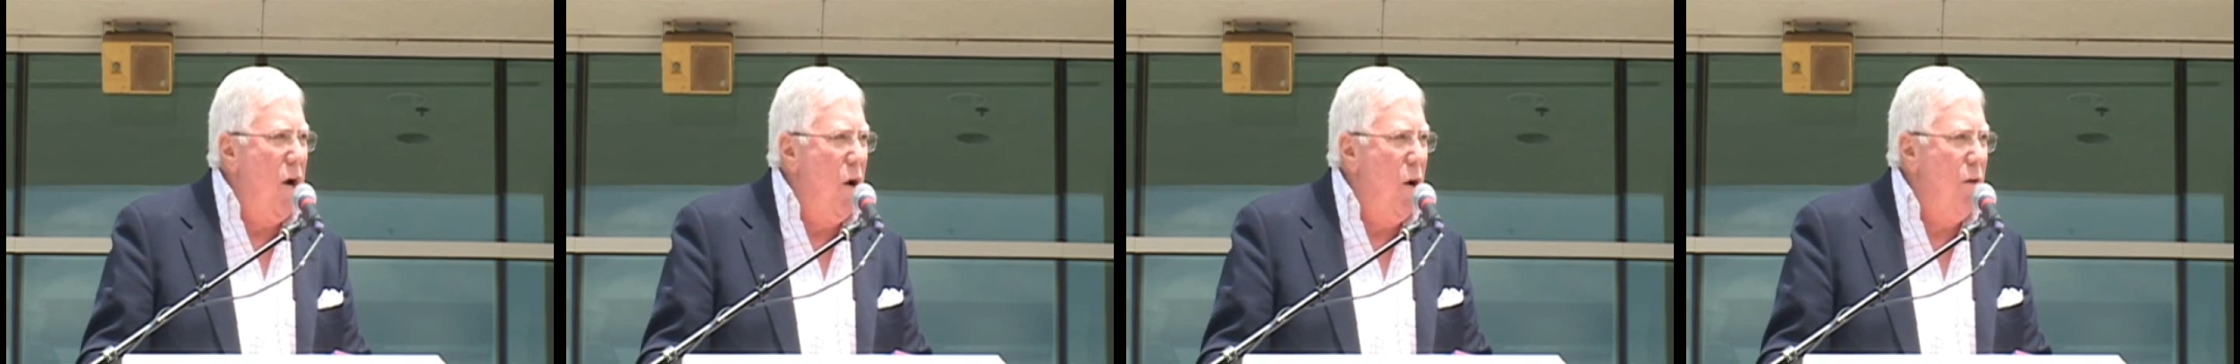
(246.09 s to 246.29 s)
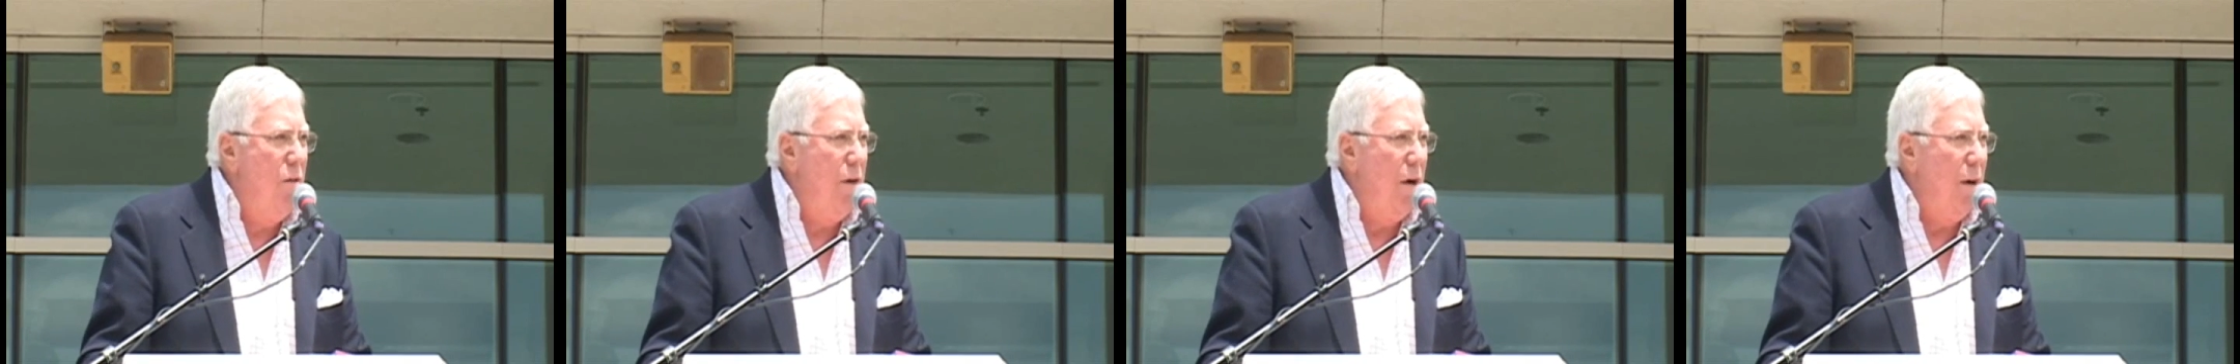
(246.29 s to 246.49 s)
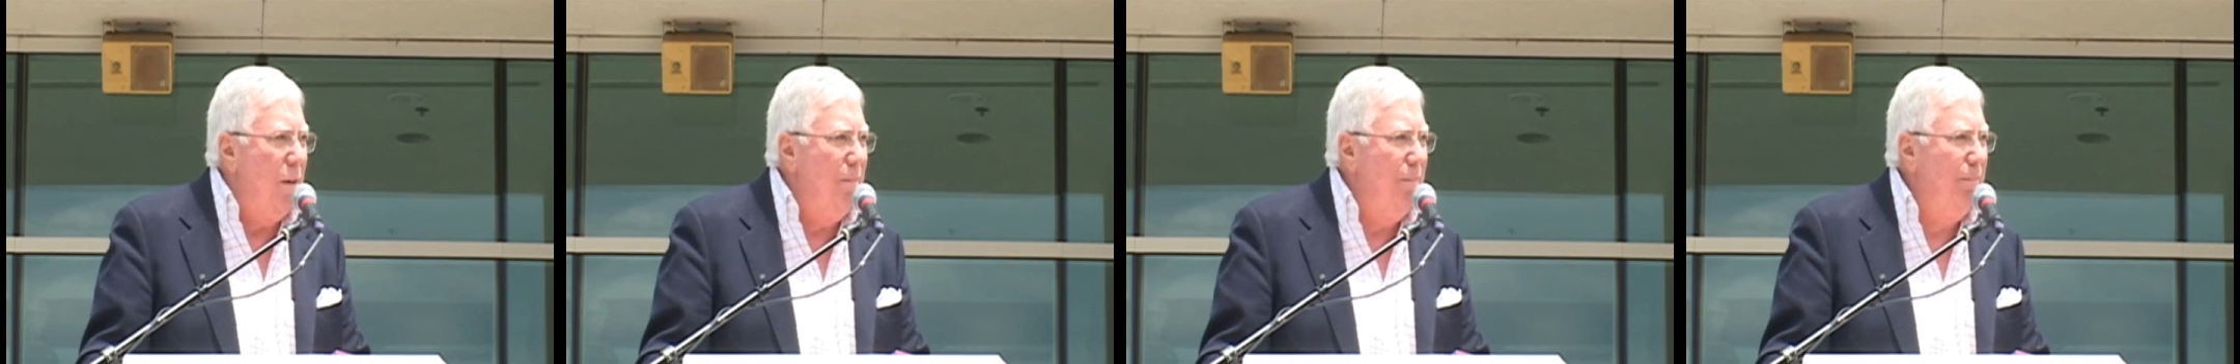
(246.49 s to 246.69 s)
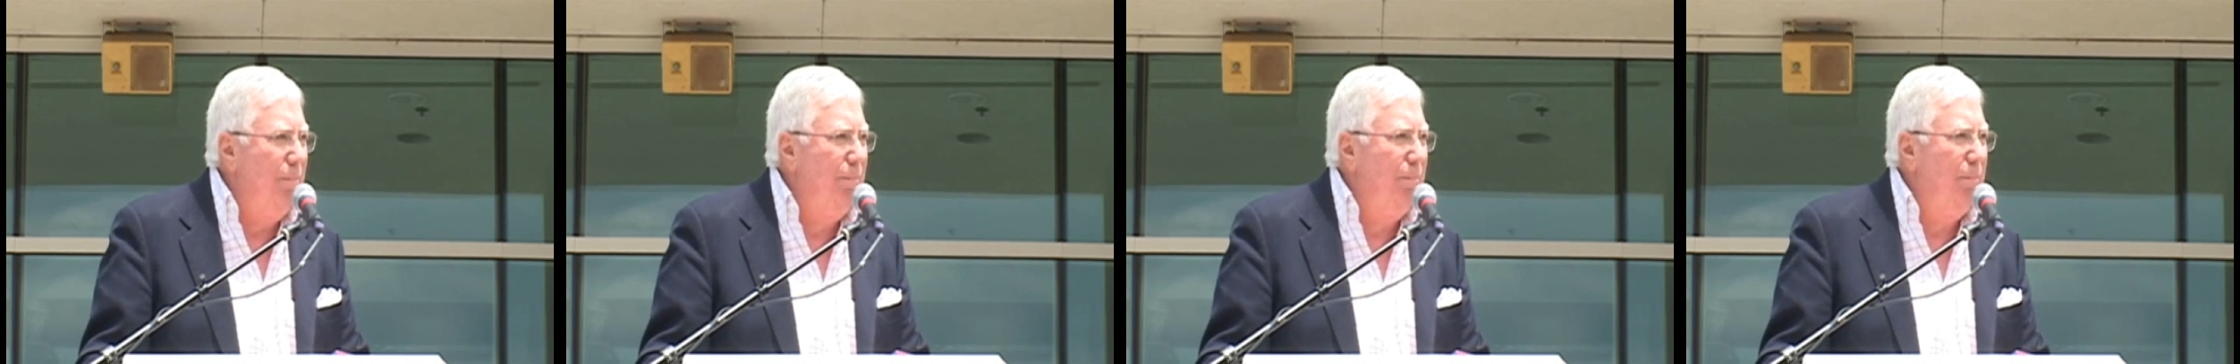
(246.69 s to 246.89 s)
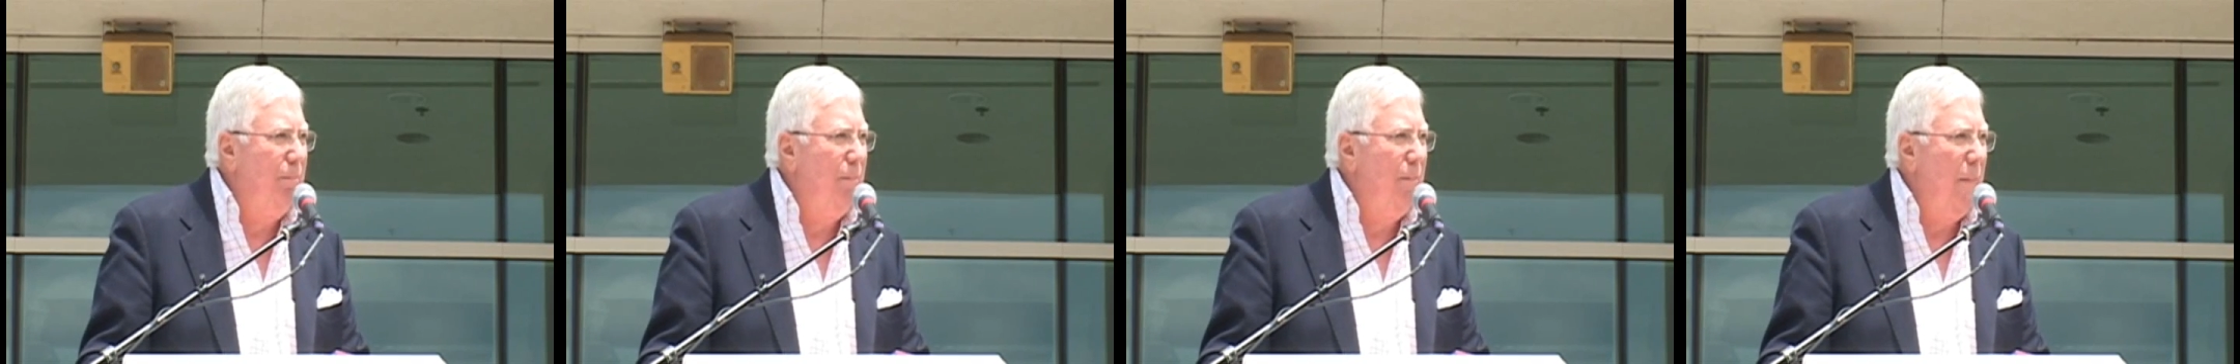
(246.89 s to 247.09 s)
over.
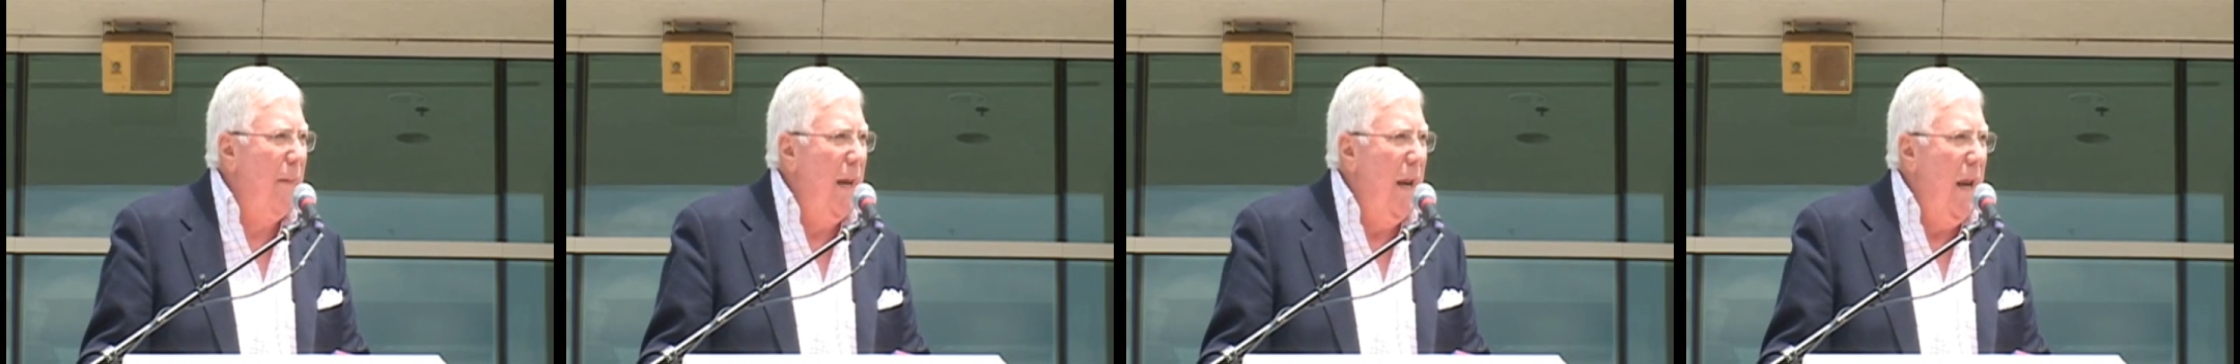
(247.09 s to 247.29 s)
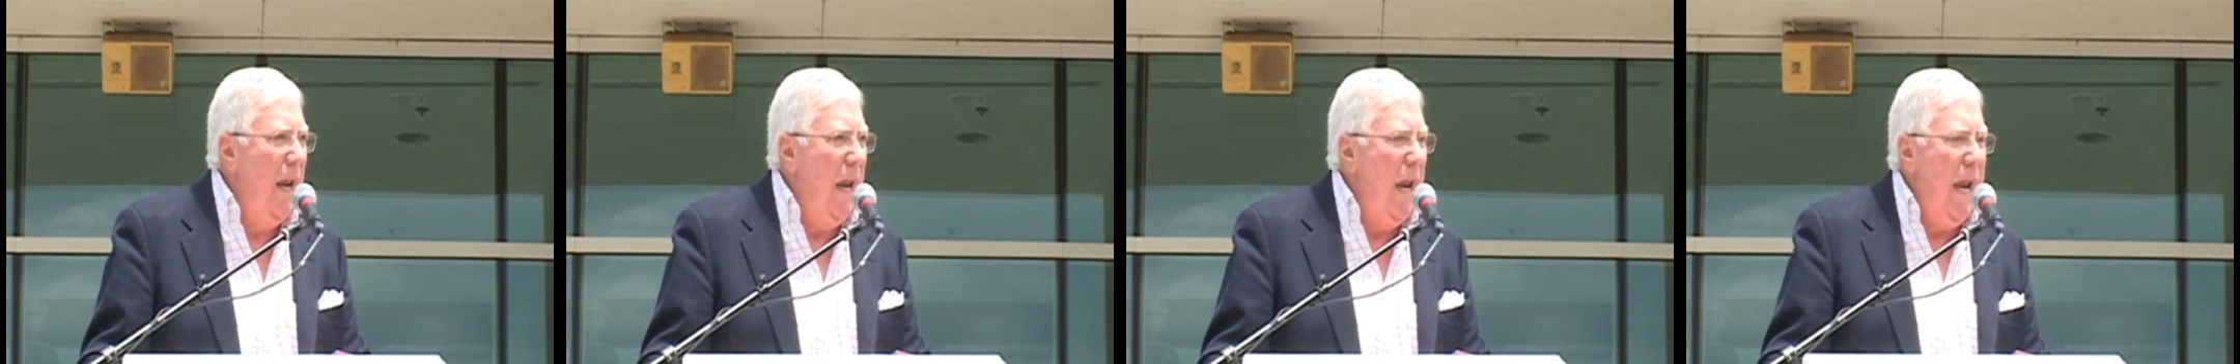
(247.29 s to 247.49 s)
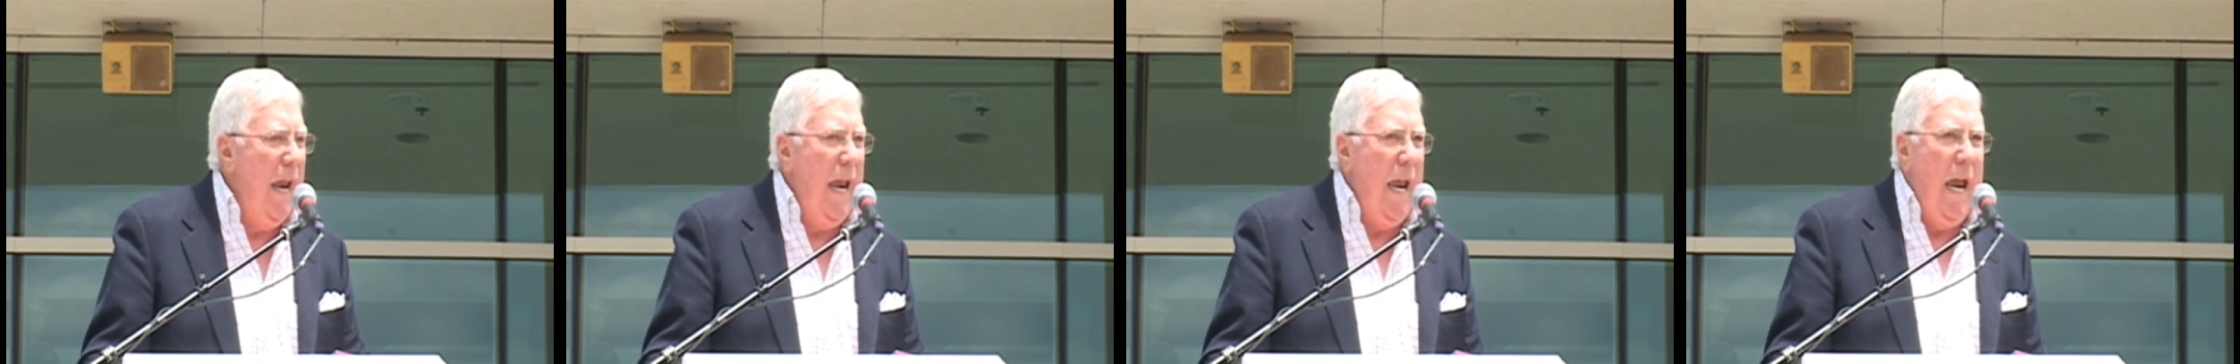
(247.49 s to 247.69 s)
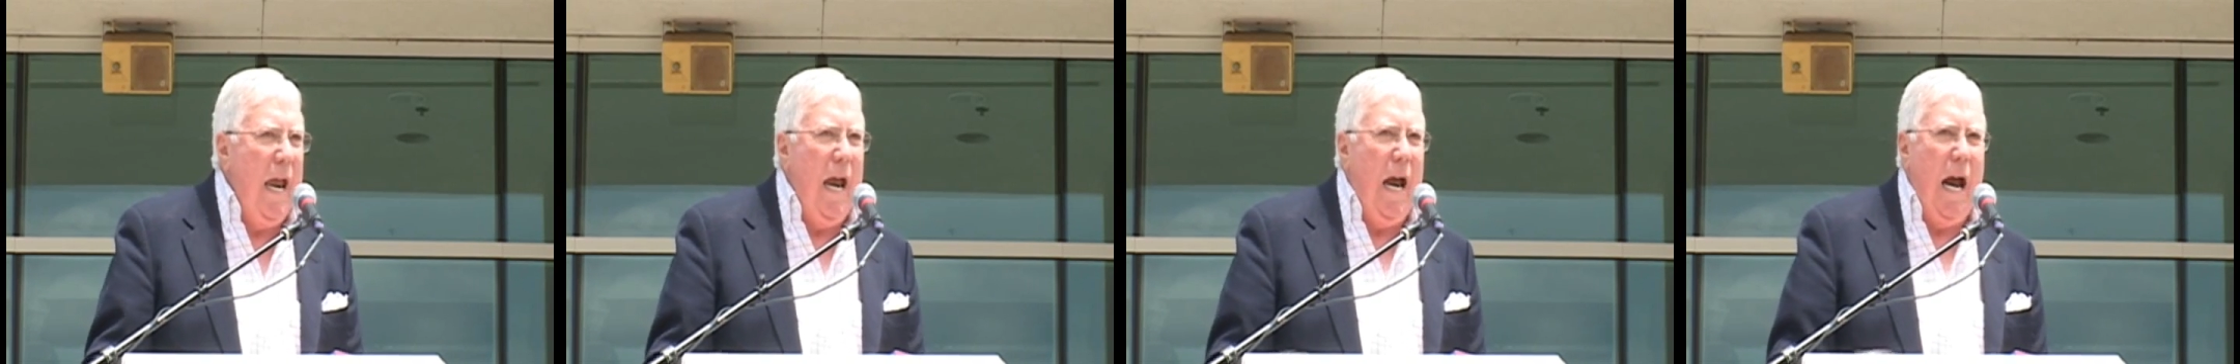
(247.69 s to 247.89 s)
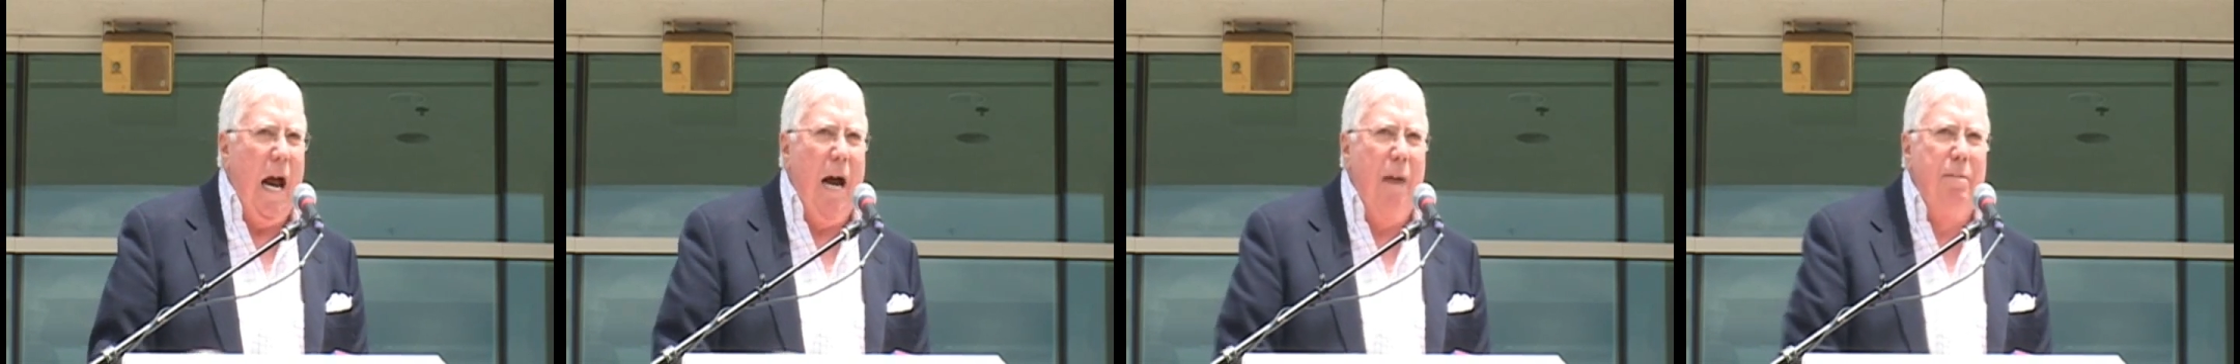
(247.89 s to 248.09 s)

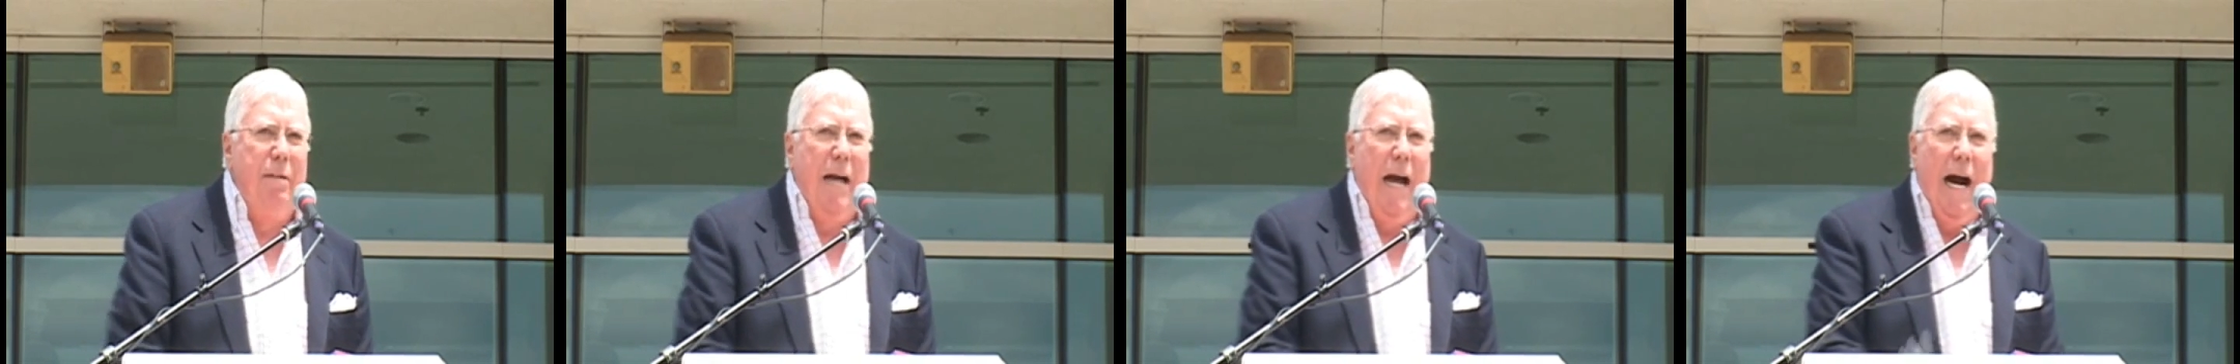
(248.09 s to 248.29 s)
I'm